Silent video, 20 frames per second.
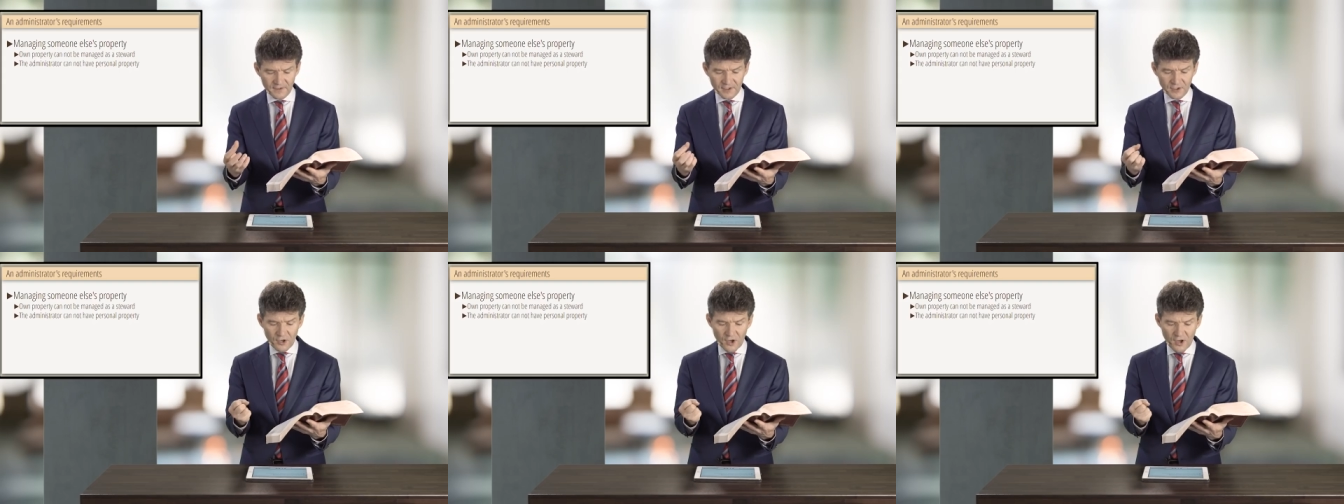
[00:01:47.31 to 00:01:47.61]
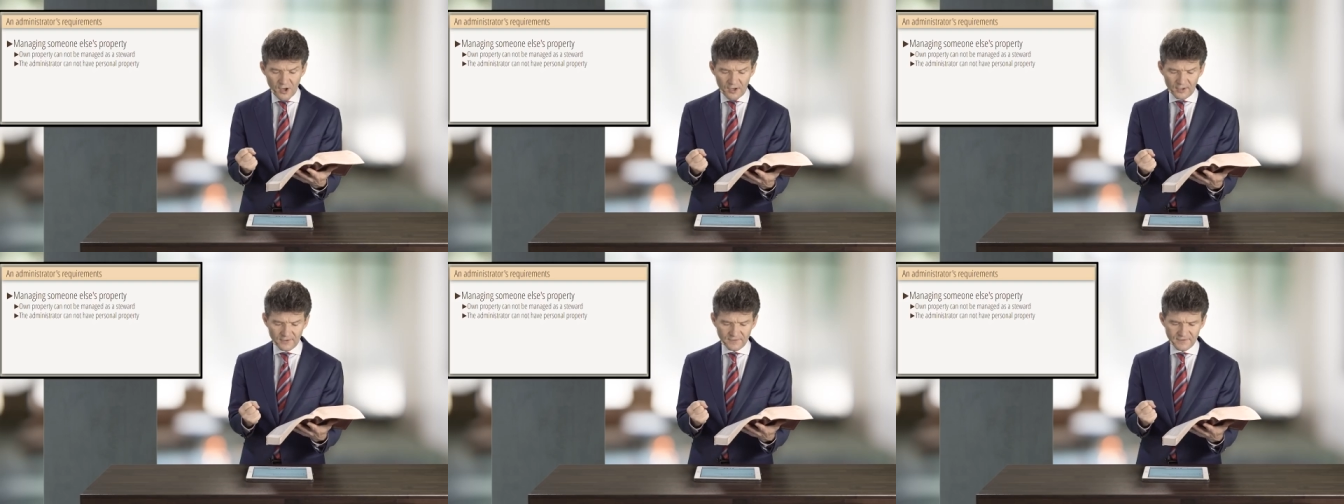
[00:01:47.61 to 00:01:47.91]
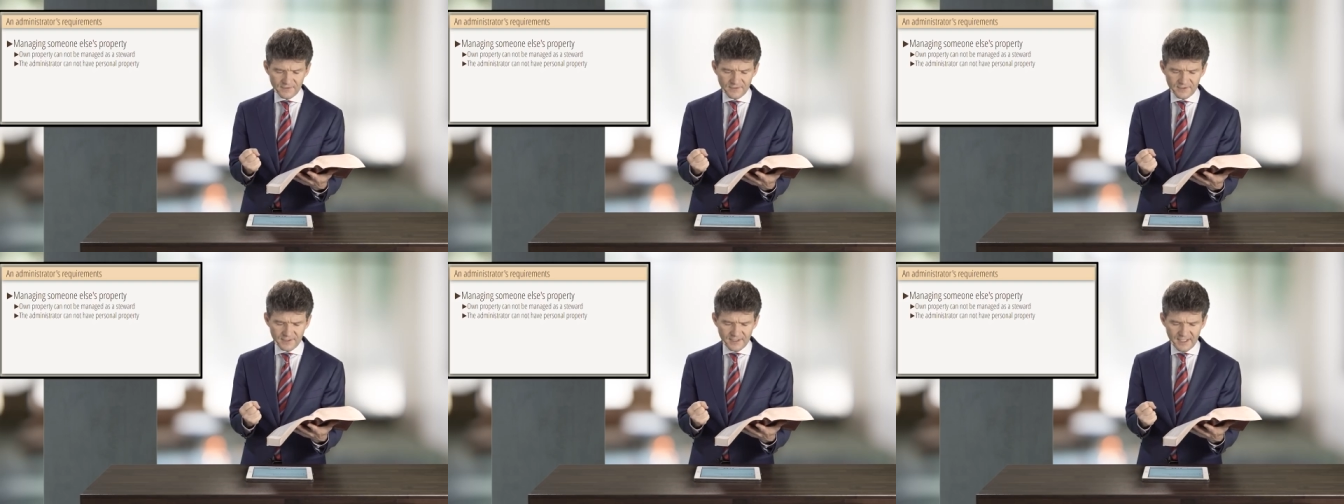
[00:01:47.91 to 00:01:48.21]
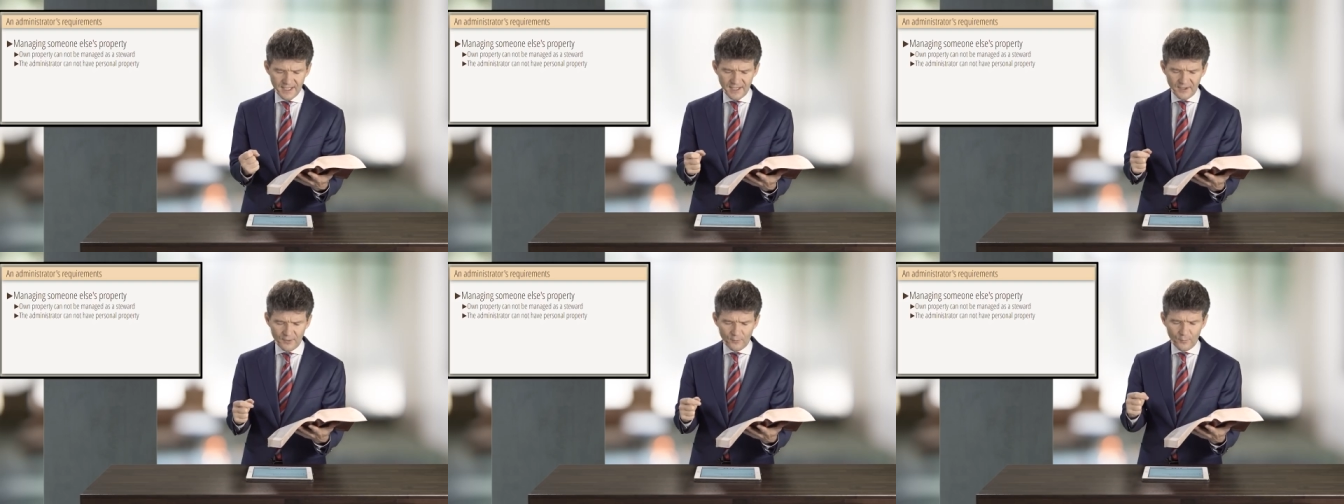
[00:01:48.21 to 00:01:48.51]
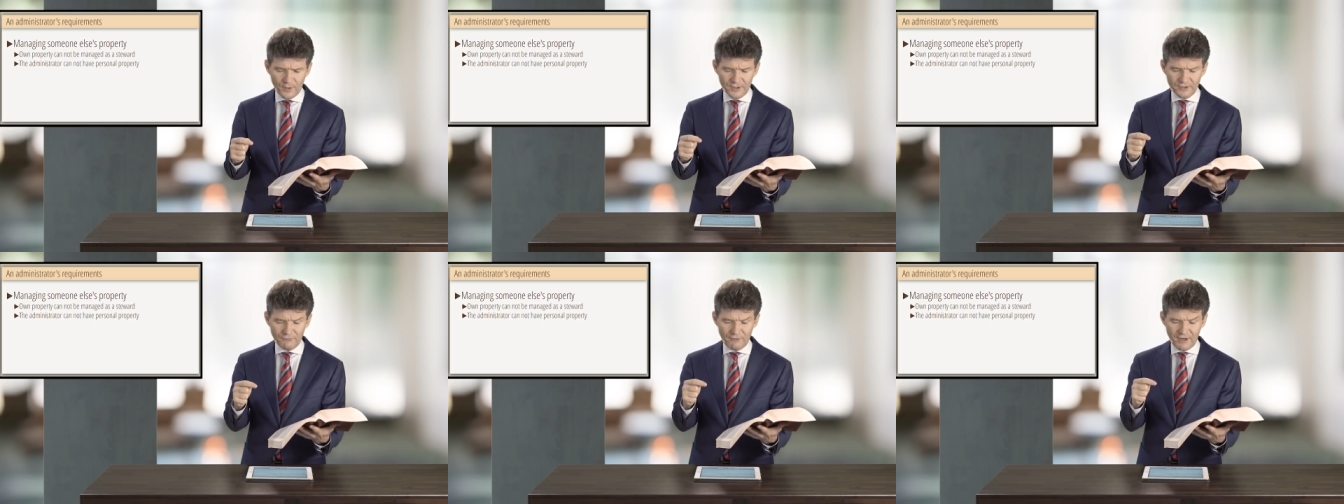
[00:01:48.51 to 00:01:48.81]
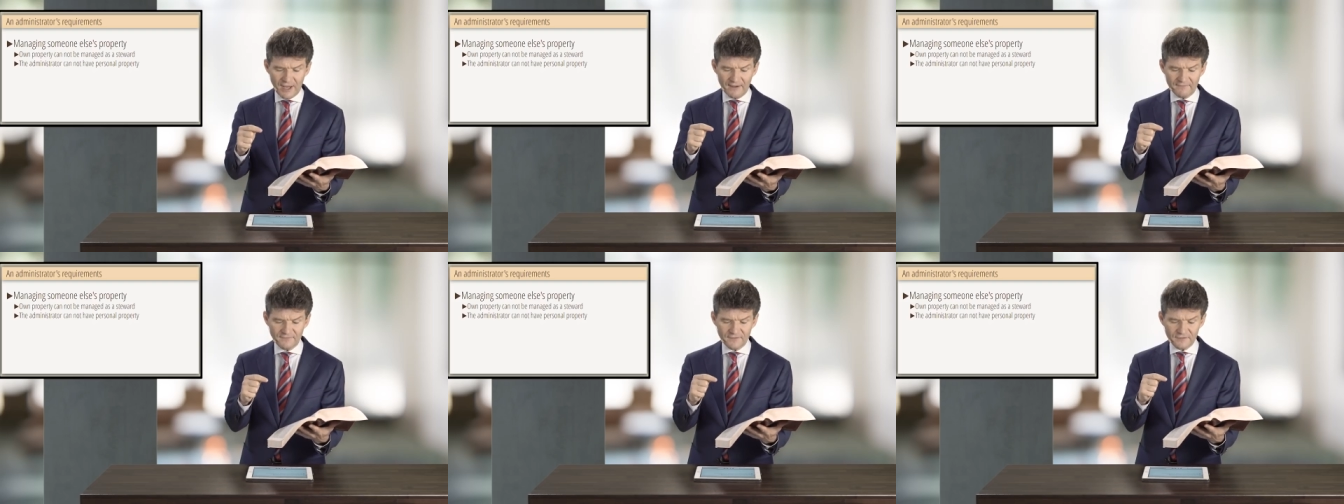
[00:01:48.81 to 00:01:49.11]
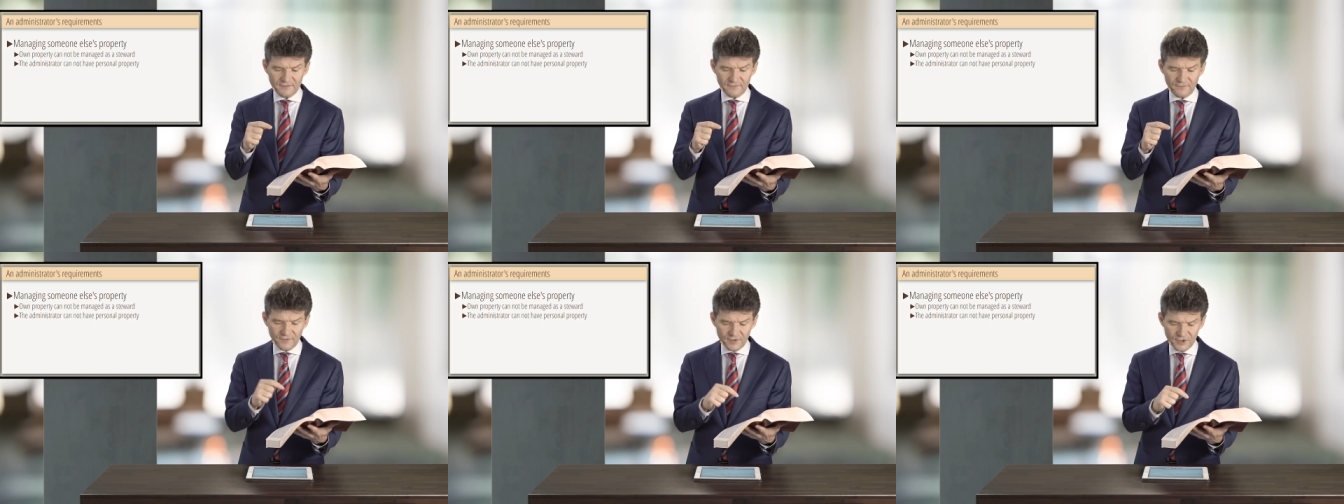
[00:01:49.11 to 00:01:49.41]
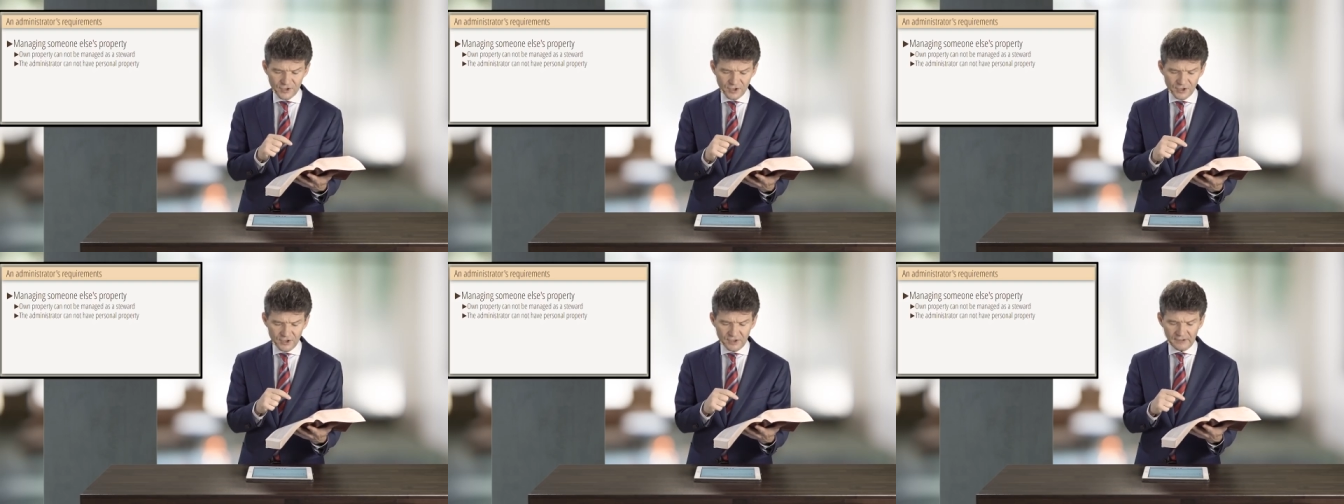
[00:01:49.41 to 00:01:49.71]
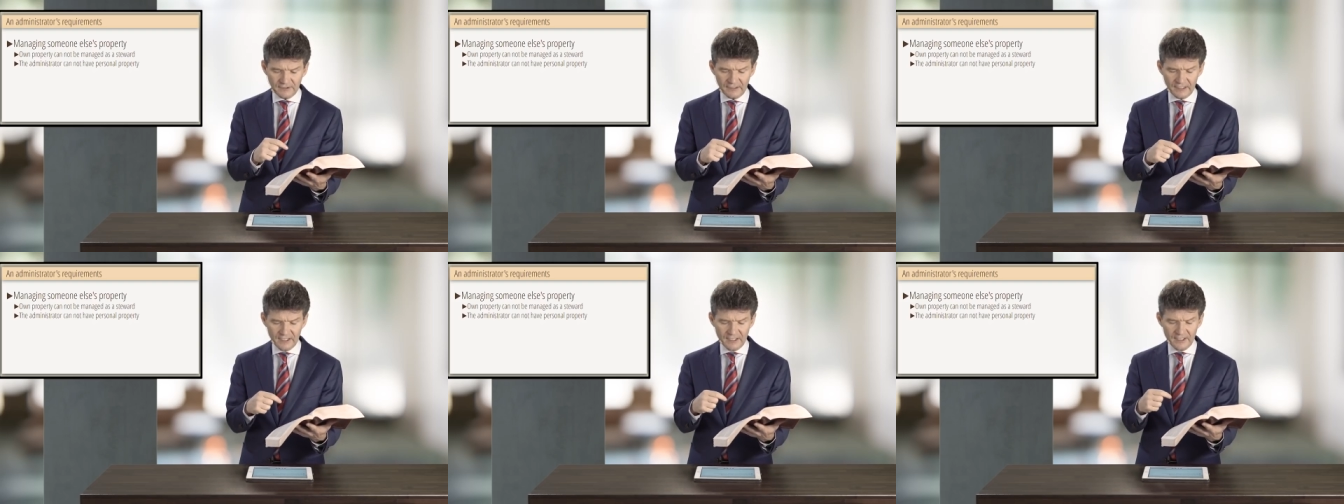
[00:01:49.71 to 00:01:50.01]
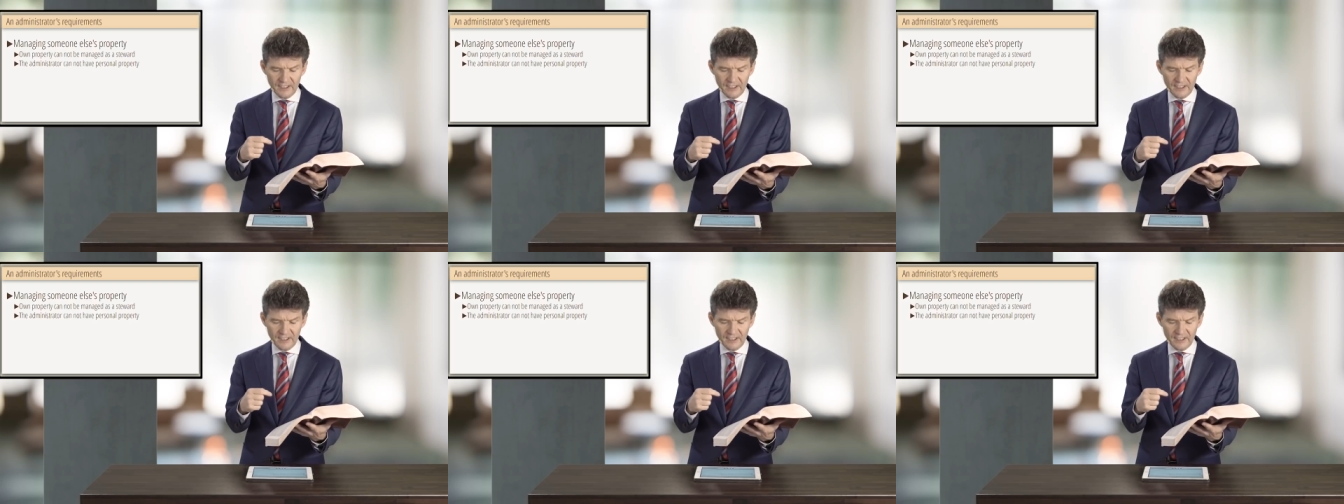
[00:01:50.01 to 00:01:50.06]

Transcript: the cost, whether he have sufficient